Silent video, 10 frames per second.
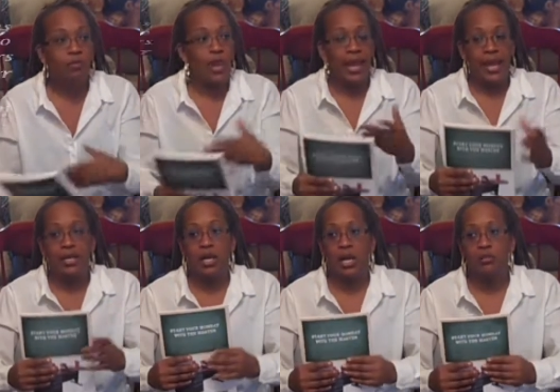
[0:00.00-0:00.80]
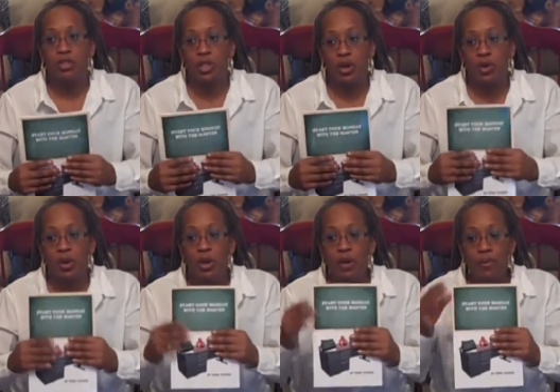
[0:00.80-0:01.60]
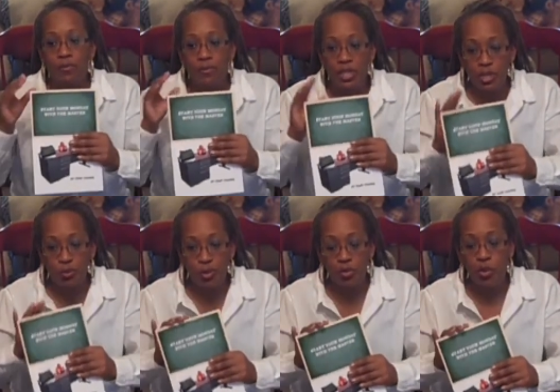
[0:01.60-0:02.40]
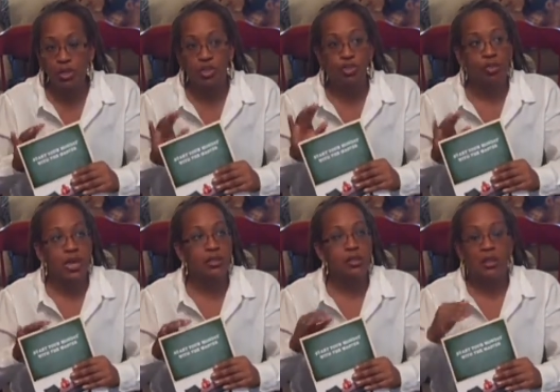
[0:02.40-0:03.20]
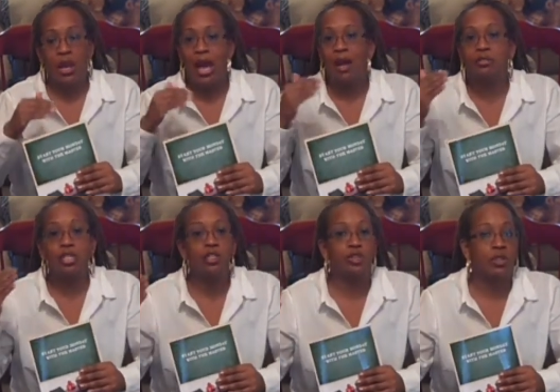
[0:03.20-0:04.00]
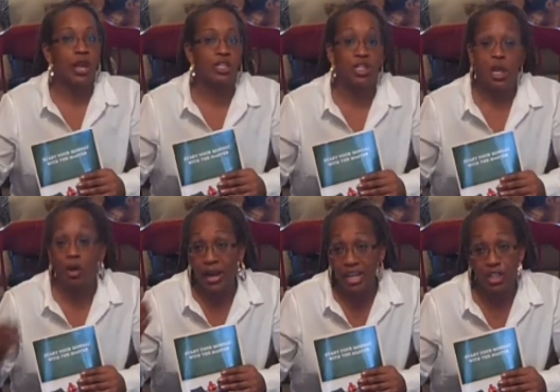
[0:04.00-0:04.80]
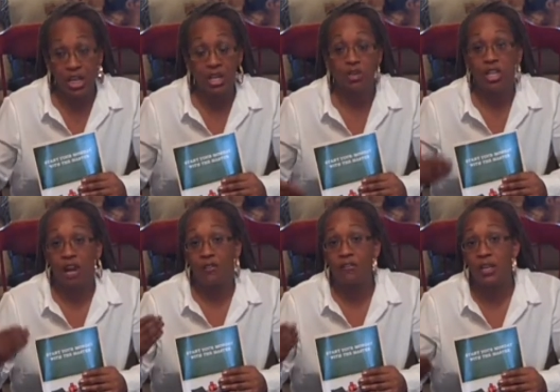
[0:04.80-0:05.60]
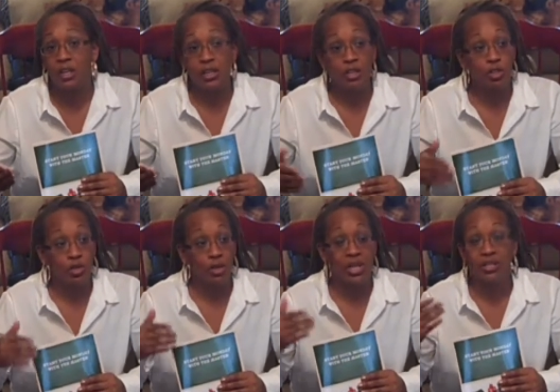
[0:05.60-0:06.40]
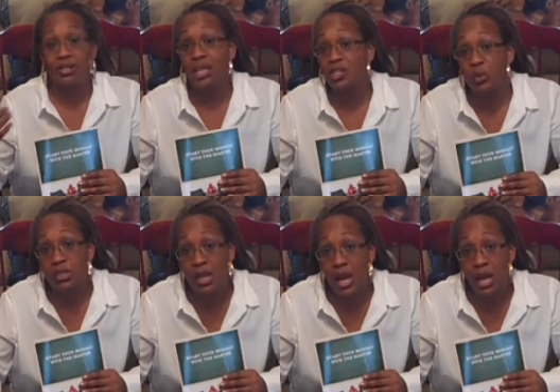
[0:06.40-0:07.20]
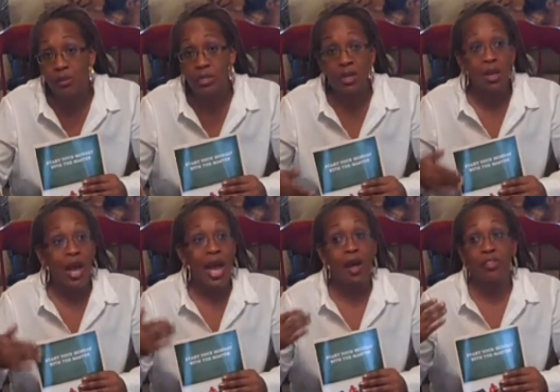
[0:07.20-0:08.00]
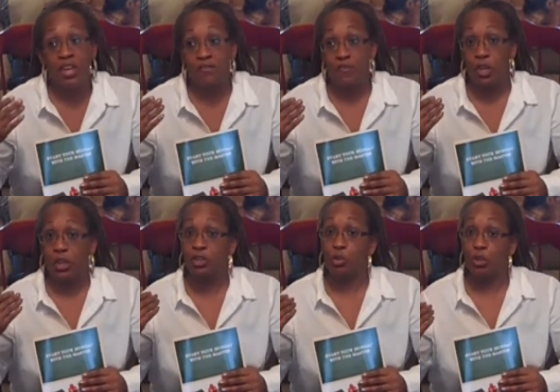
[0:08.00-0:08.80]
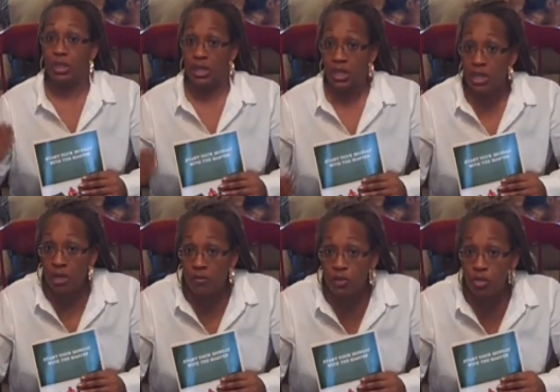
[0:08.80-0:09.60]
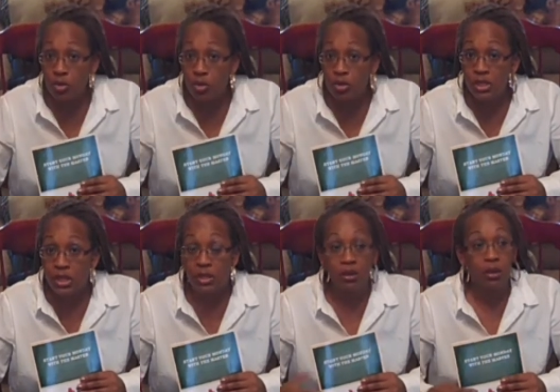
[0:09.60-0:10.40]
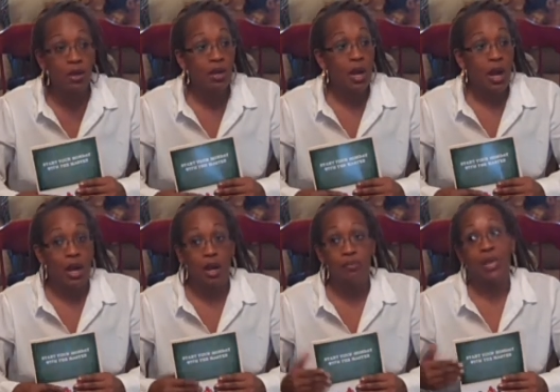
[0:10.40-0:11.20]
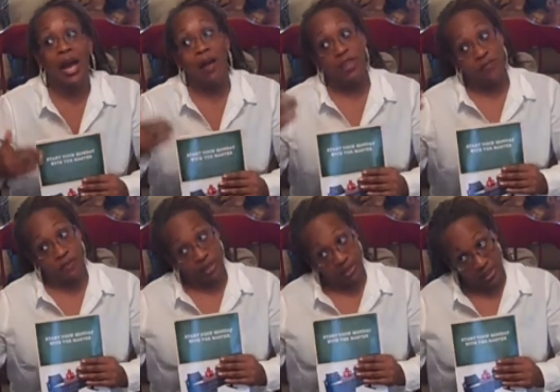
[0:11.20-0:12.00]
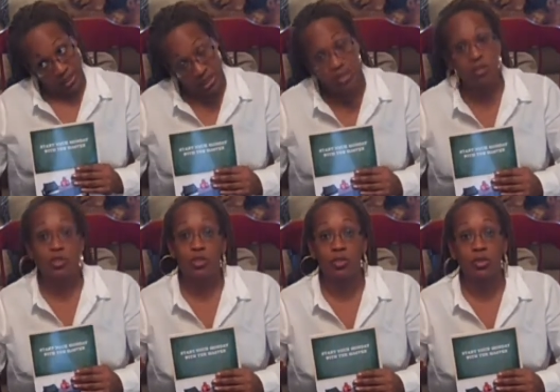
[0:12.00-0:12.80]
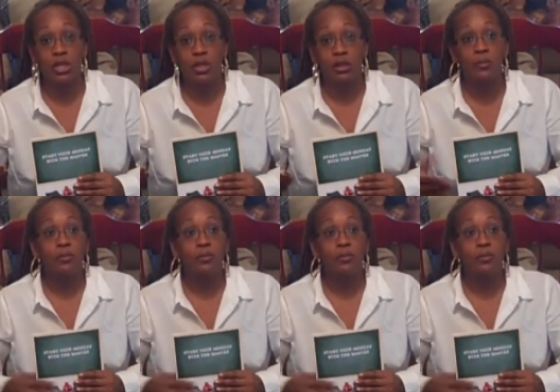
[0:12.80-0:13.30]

And um, so this book will address how teachers or, edu or educators are feeling during assessment times, how they feel at the beginning of the school year, um, how they feel at the end of the school year.